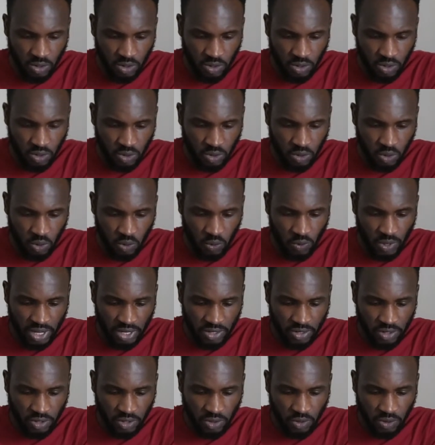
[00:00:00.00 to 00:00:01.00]
So we are
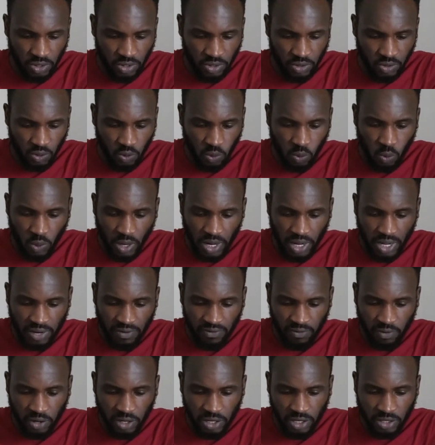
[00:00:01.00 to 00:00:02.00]
just going to wait
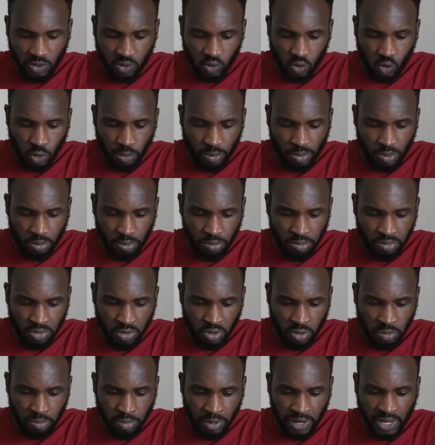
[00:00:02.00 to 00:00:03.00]
for it to open
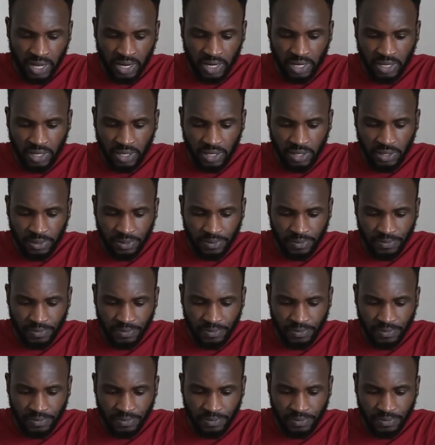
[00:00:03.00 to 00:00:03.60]
properly